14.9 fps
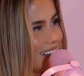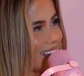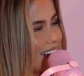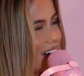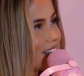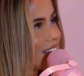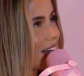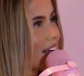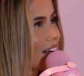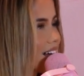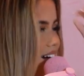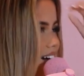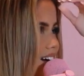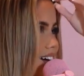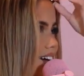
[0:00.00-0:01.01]
Yeah, like I
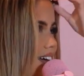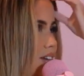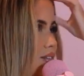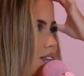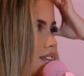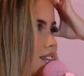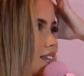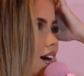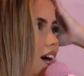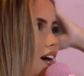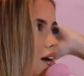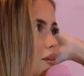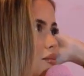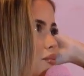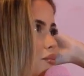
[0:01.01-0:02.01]
can't even
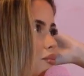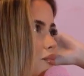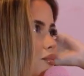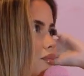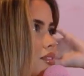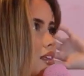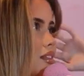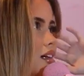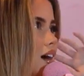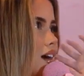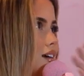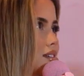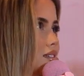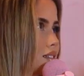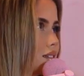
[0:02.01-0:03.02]
the
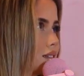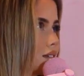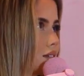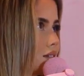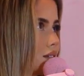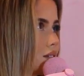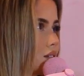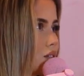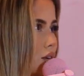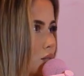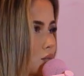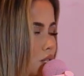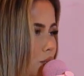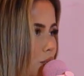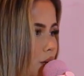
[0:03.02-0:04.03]
last Europe
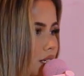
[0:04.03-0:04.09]
trip we